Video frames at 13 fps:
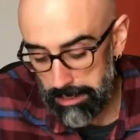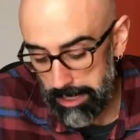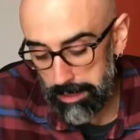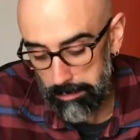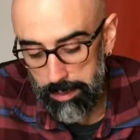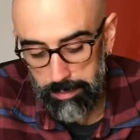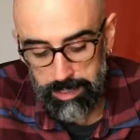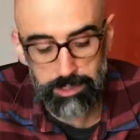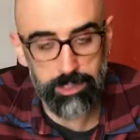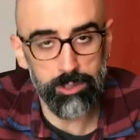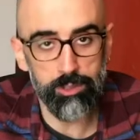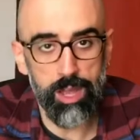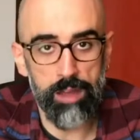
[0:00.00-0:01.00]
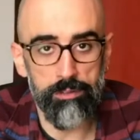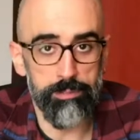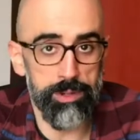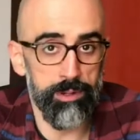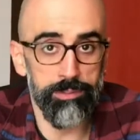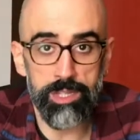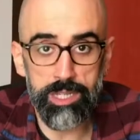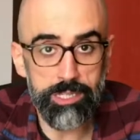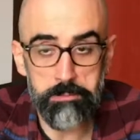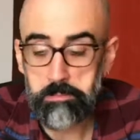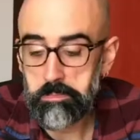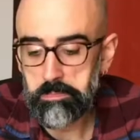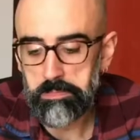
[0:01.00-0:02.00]
think maybe it's good to have a pair of
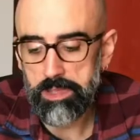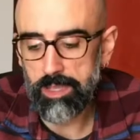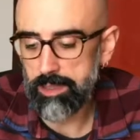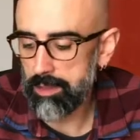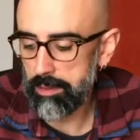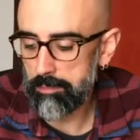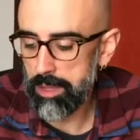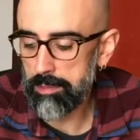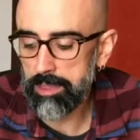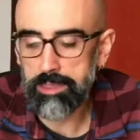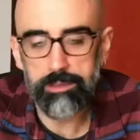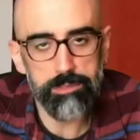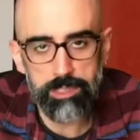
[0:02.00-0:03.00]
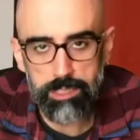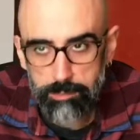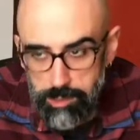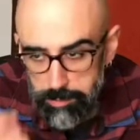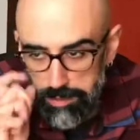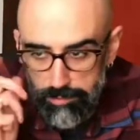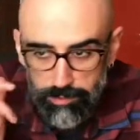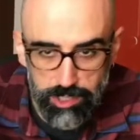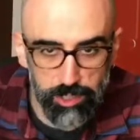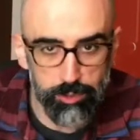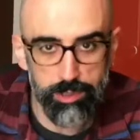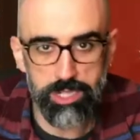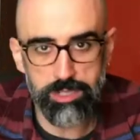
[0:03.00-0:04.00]
these, and then maybe in some specific
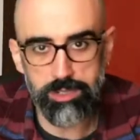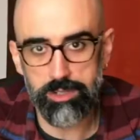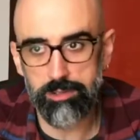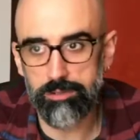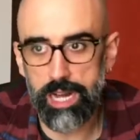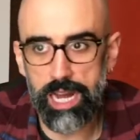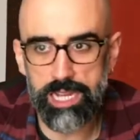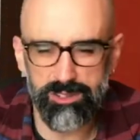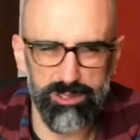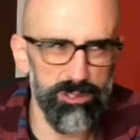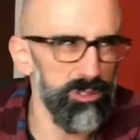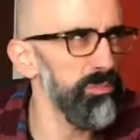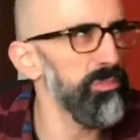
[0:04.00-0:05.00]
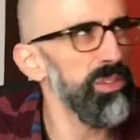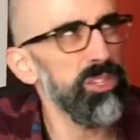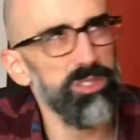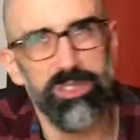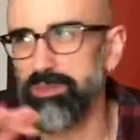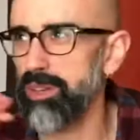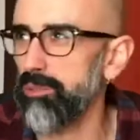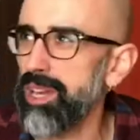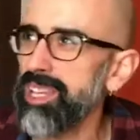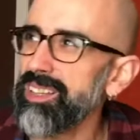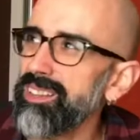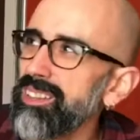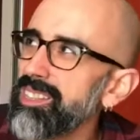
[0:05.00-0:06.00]
situations you realize, oh, because of the
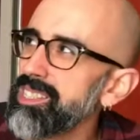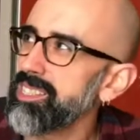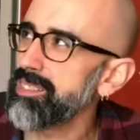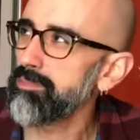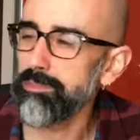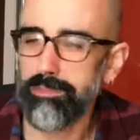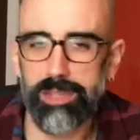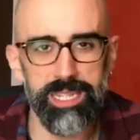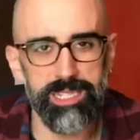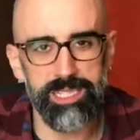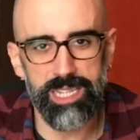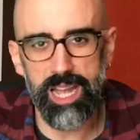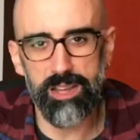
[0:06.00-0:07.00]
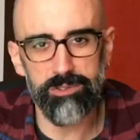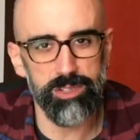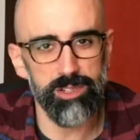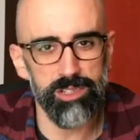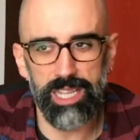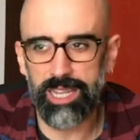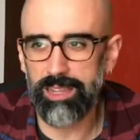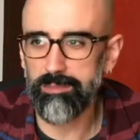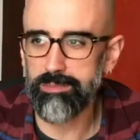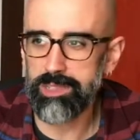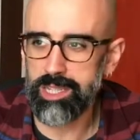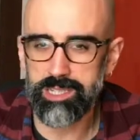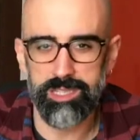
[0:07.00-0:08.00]
way this place sounds, not that I
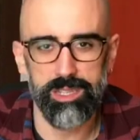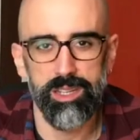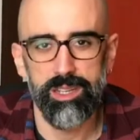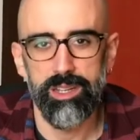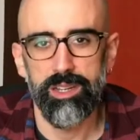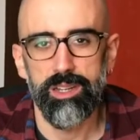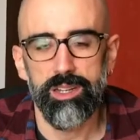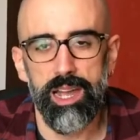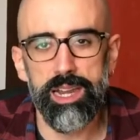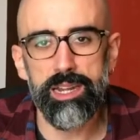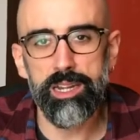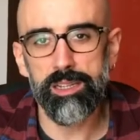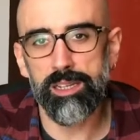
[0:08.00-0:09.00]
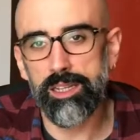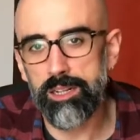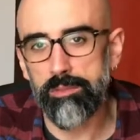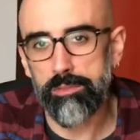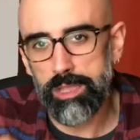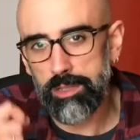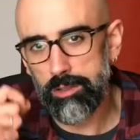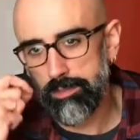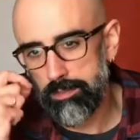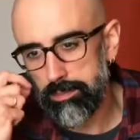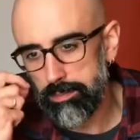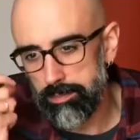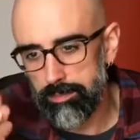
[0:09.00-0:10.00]
need a little bit of,
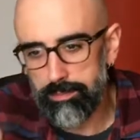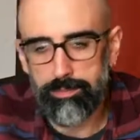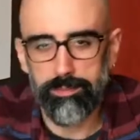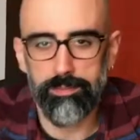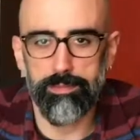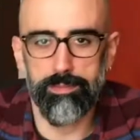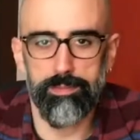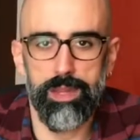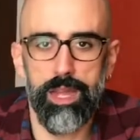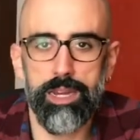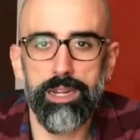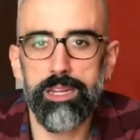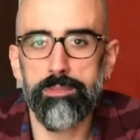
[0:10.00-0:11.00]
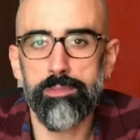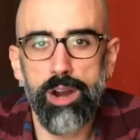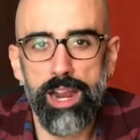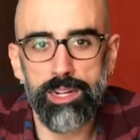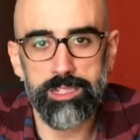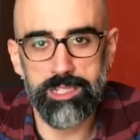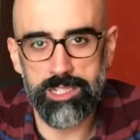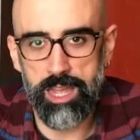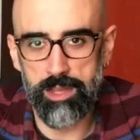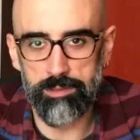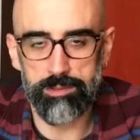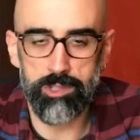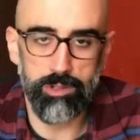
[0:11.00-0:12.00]
I need a brighter
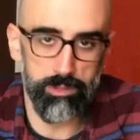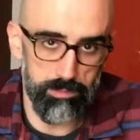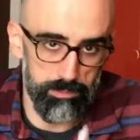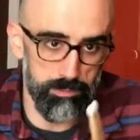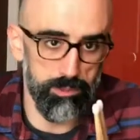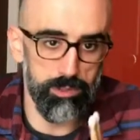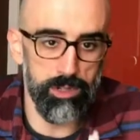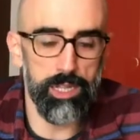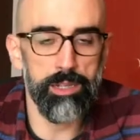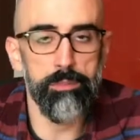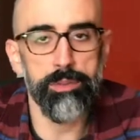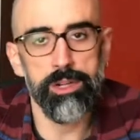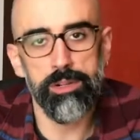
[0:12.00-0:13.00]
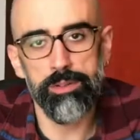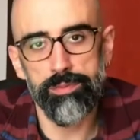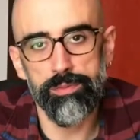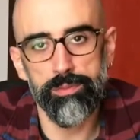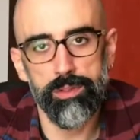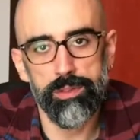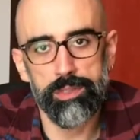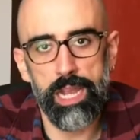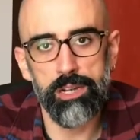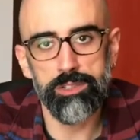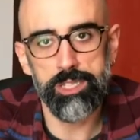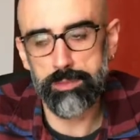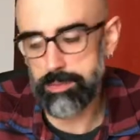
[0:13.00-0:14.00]
sound. So you get a pair of
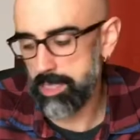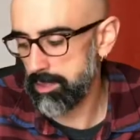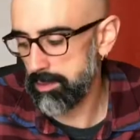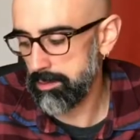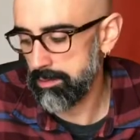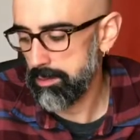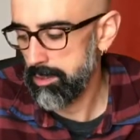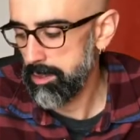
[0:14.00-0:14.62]
nylon tips and